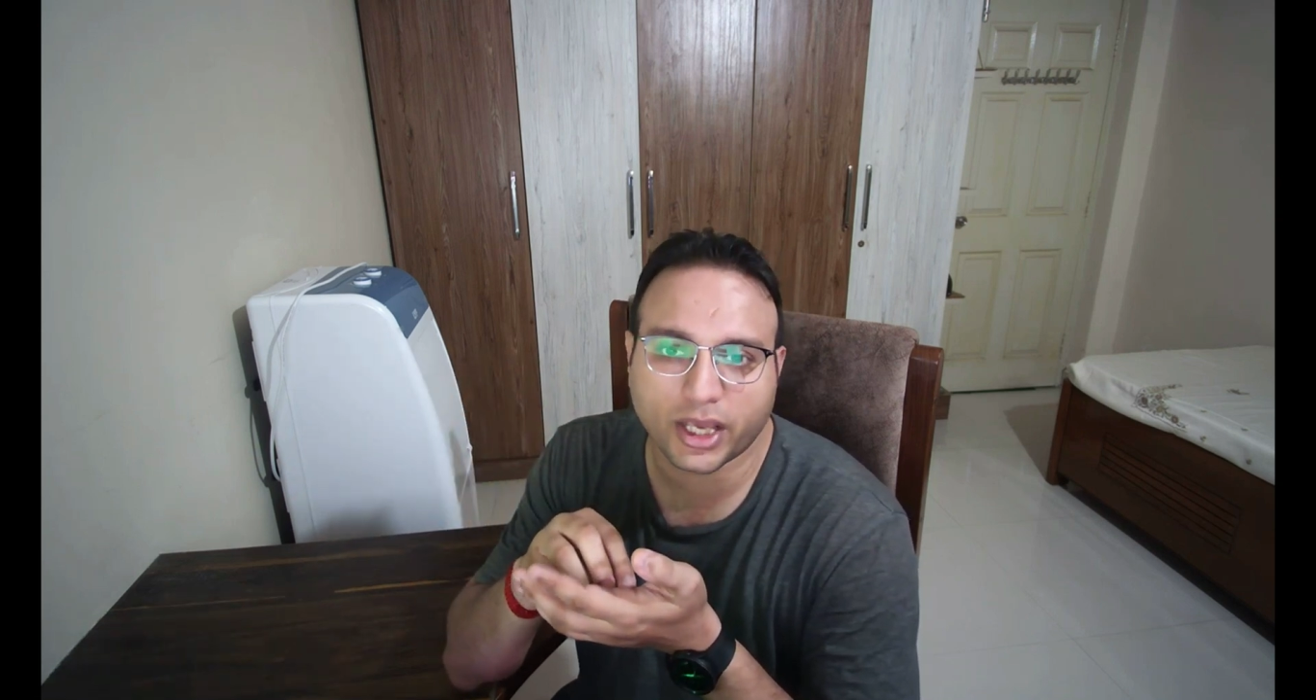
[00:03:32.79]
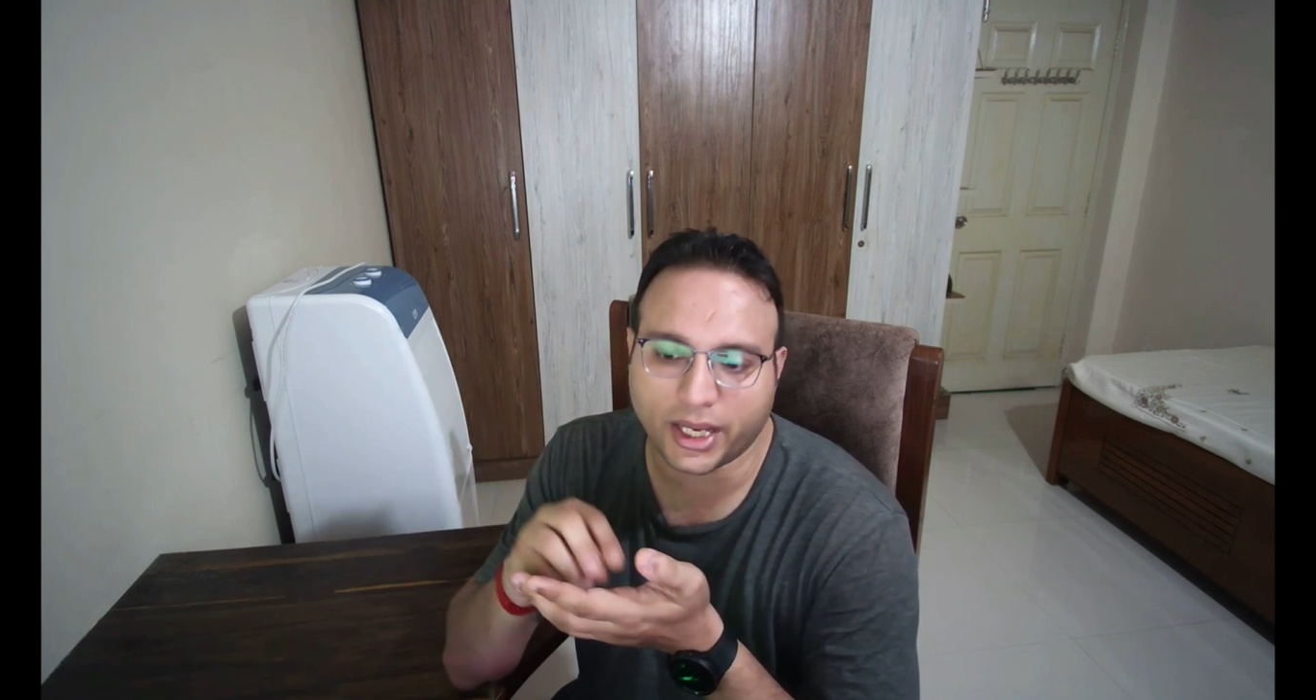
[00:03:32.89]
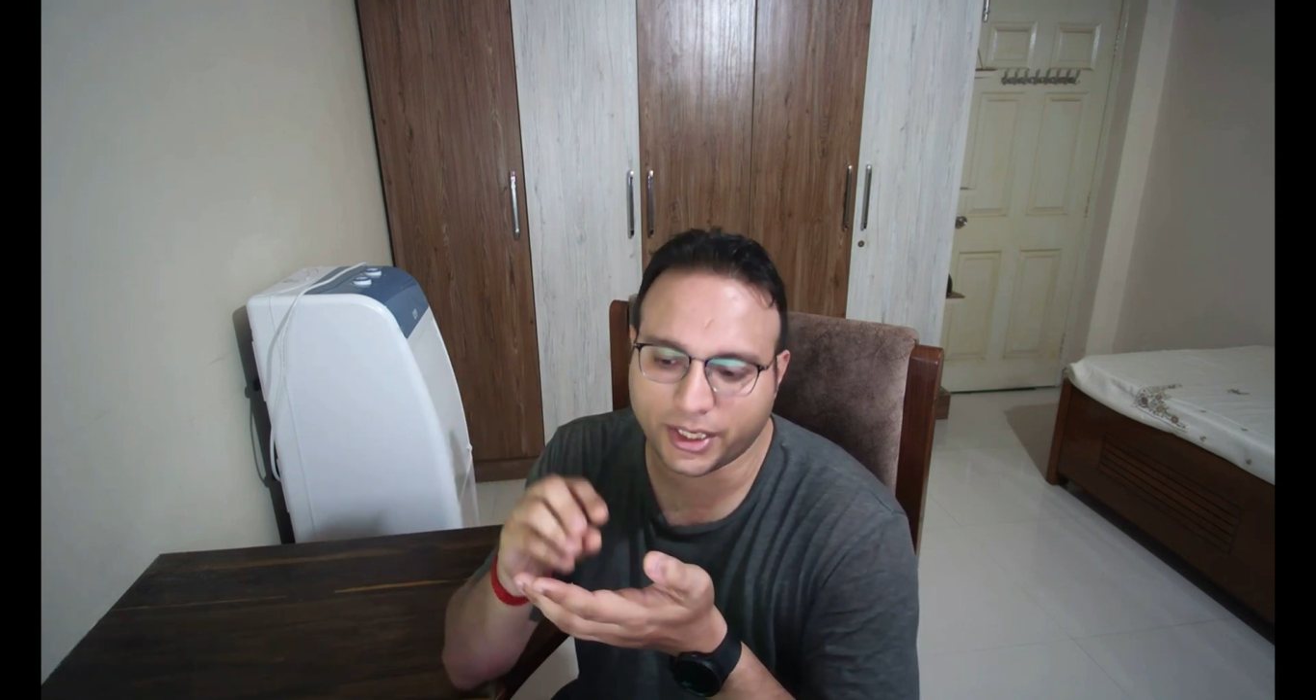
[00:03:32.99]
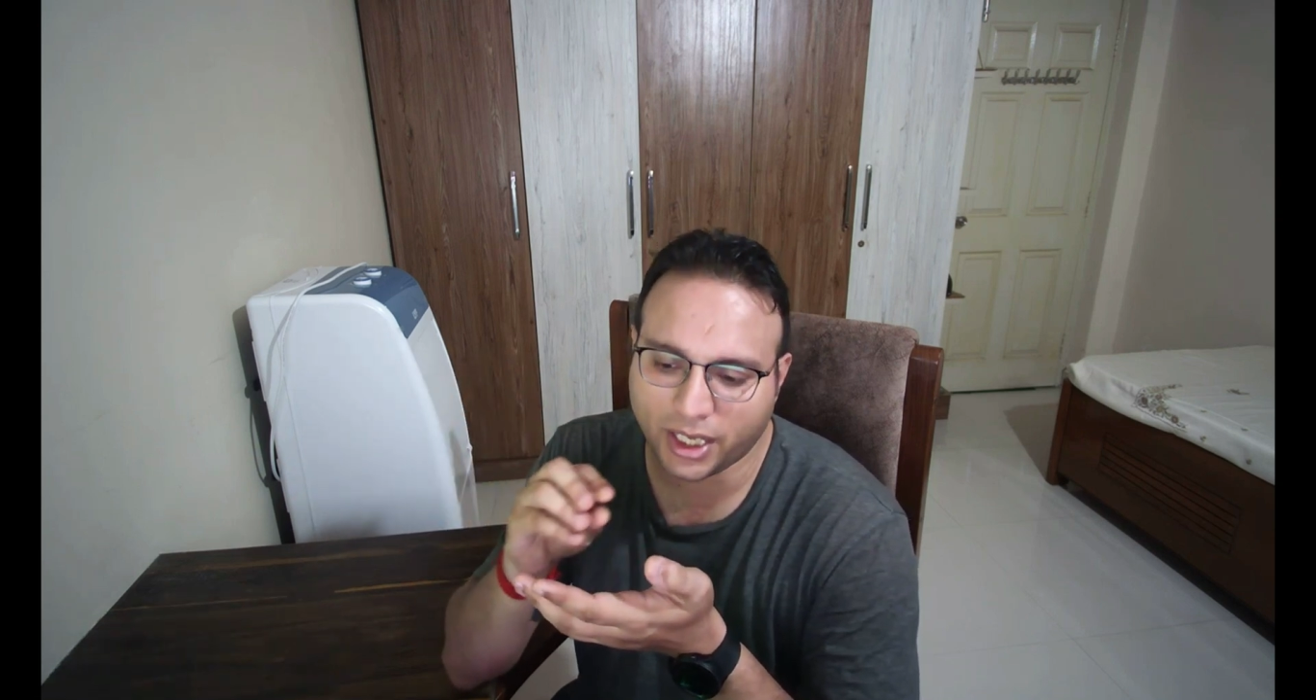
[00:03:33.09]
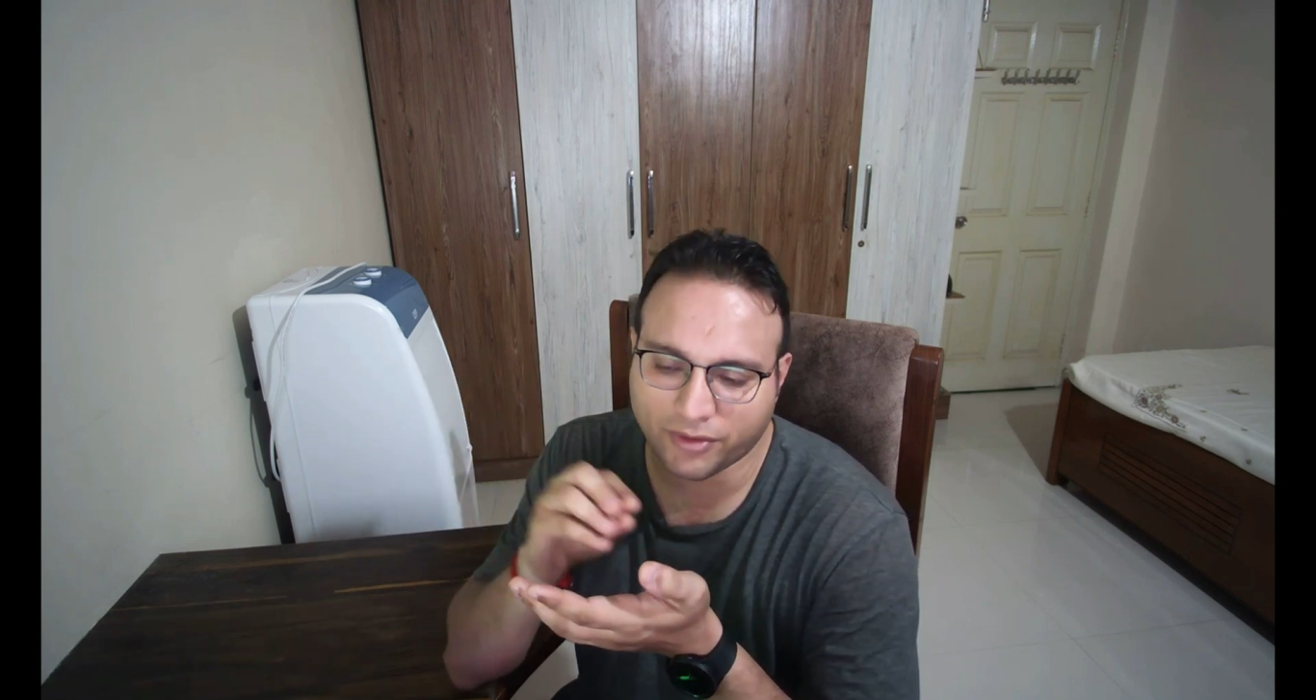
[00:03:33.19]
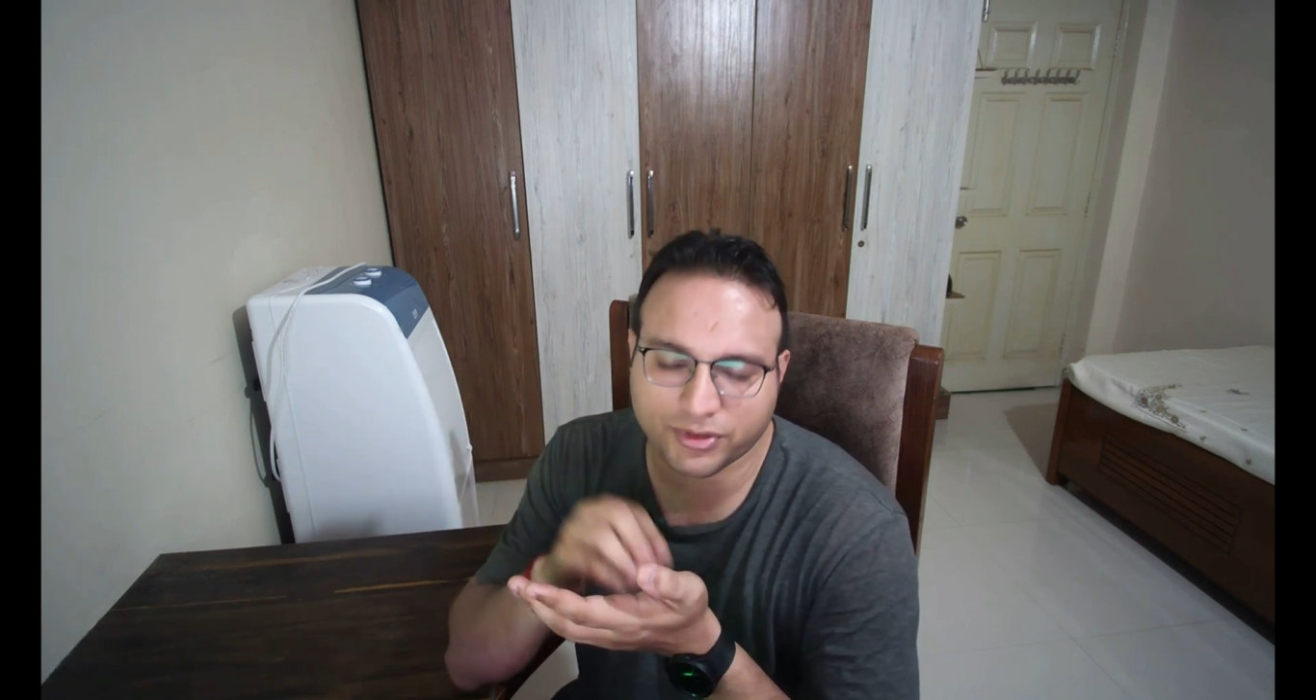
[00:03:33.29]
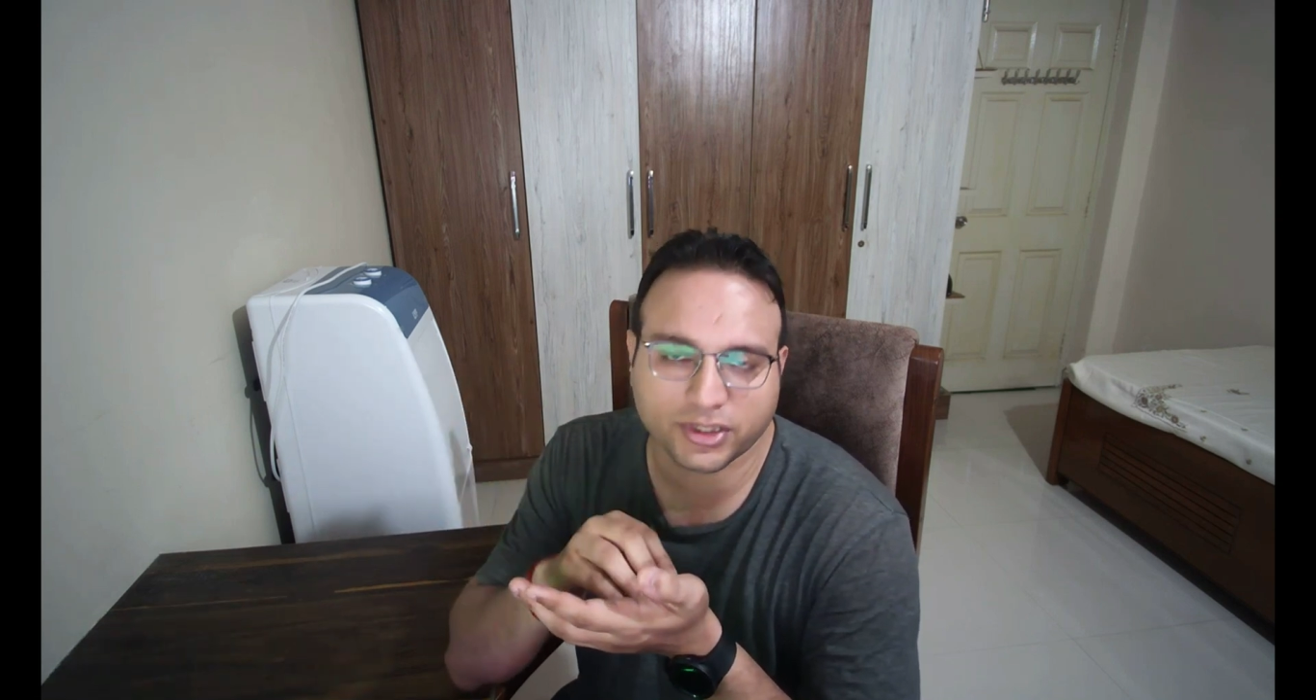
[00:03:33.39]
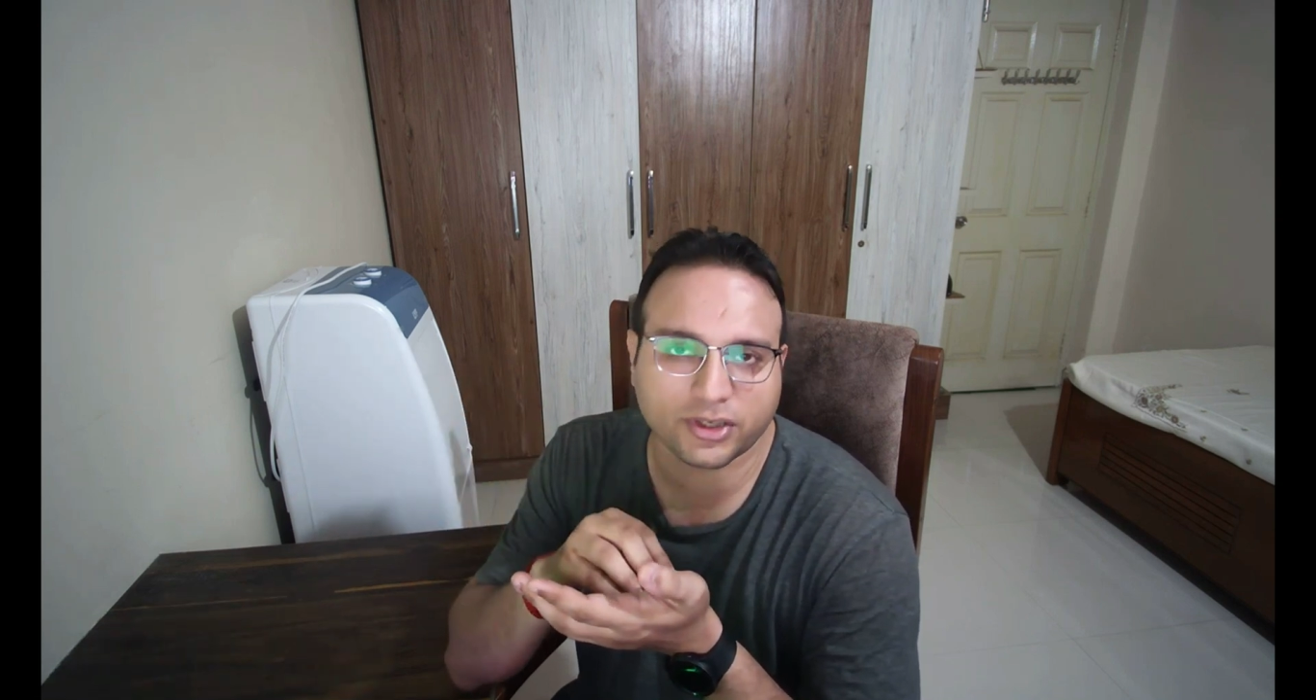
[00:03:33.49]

and after the